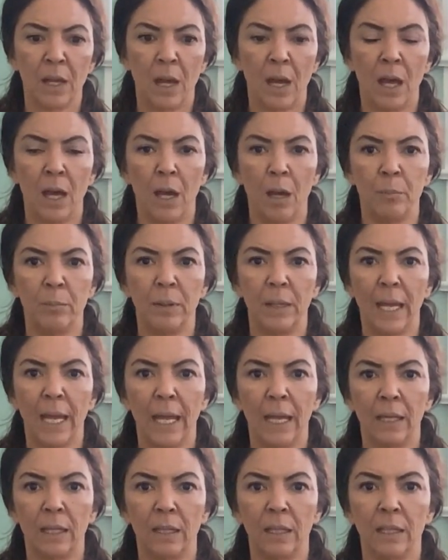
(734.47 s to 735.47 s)

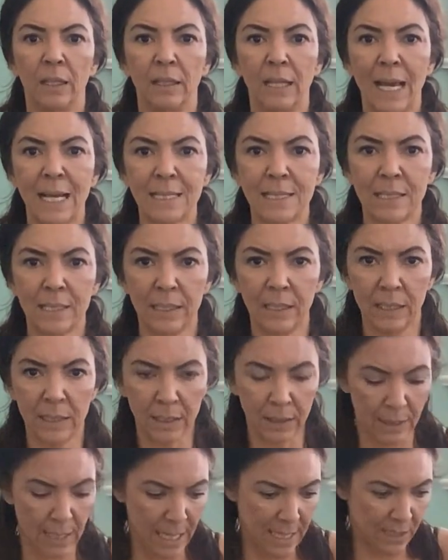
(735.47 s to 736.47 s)
And lastly, the
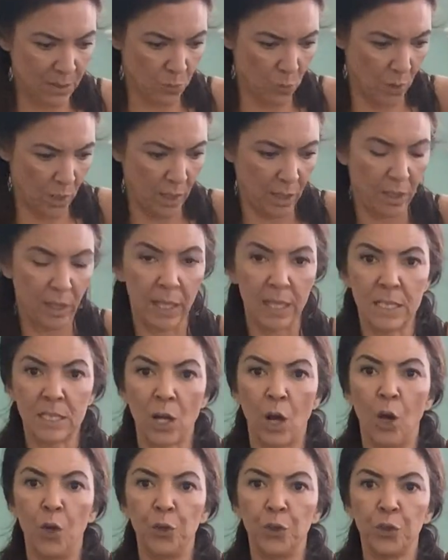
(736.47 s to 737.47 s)
last one is
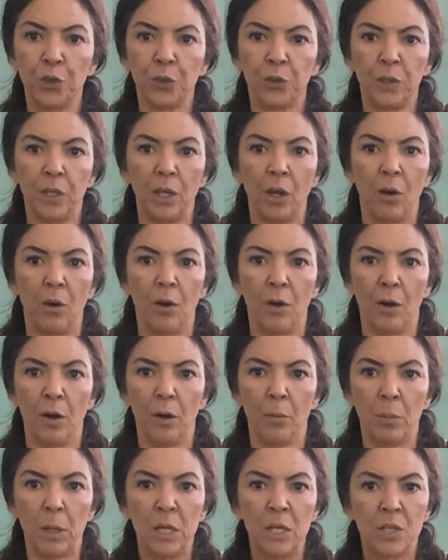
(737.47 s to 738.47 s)
under the
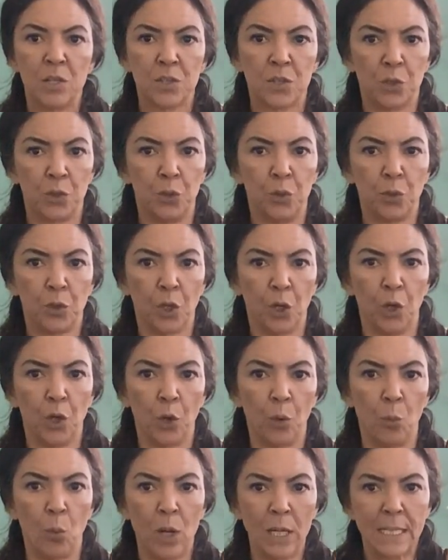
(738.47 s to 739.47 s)
arm. So you can
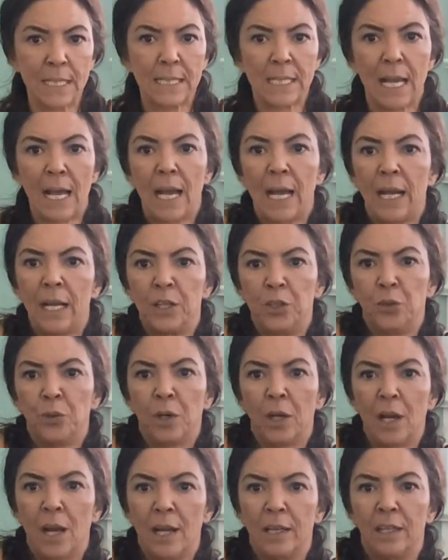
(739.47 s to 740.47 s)
go one side, you
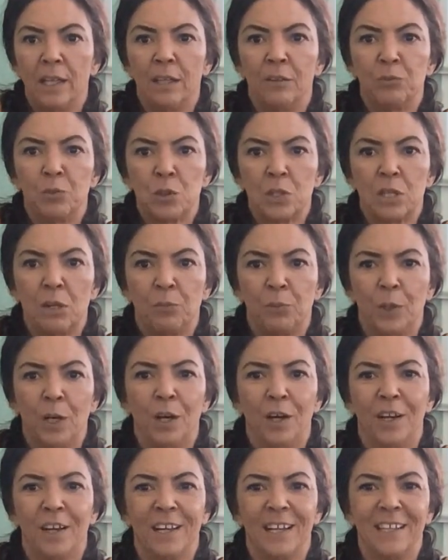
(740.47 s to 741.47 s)
can kind of give yourself a
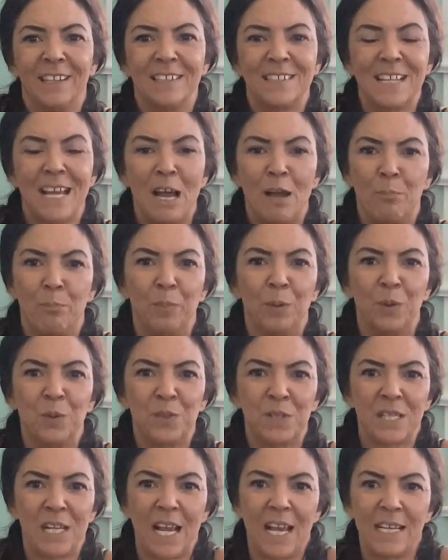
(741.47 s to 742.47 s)
hug and tap both
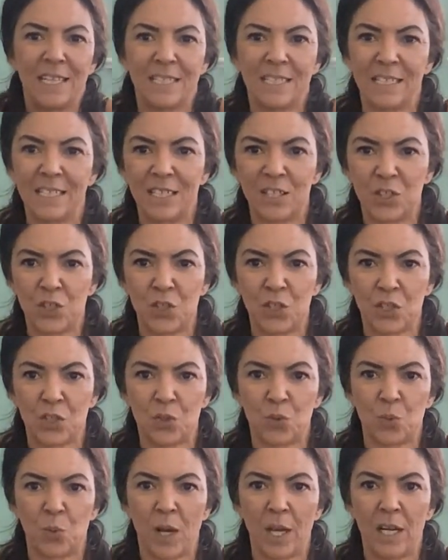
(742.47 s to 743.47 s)
sides. It's
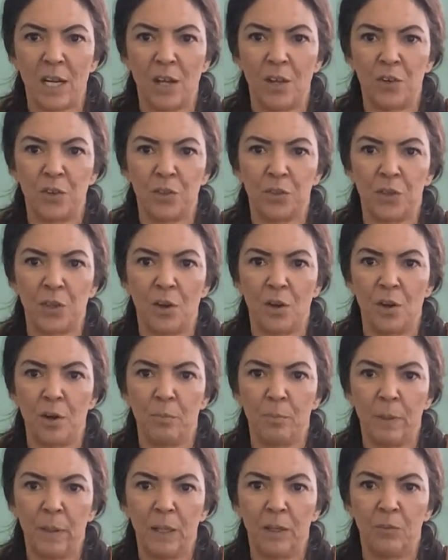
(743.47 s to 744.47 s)
just right under the
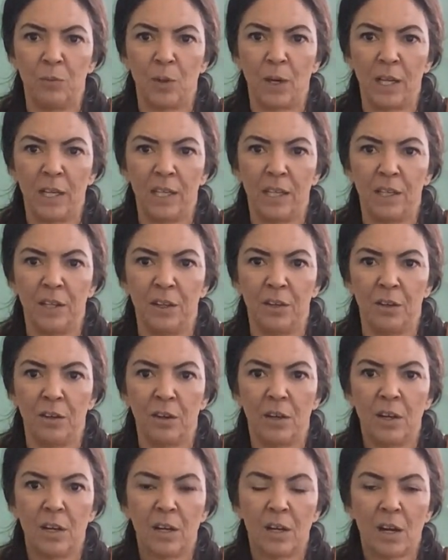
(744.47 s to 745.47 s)
armpit right here,
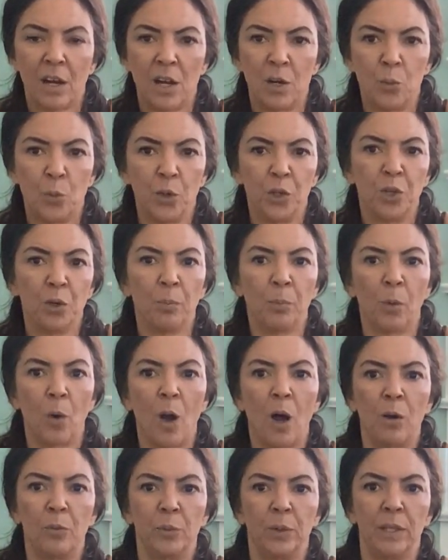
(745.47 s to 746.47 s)
kind of where your
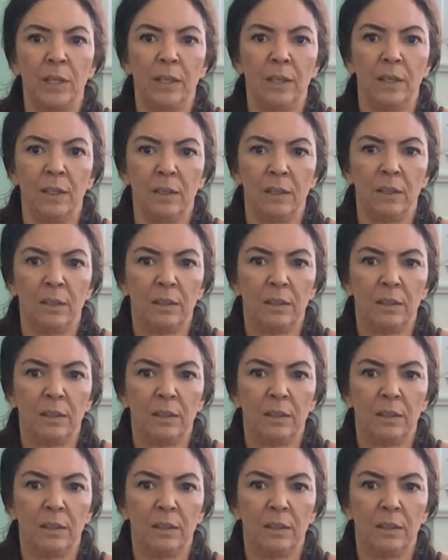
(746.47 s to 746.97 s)
bra would hit.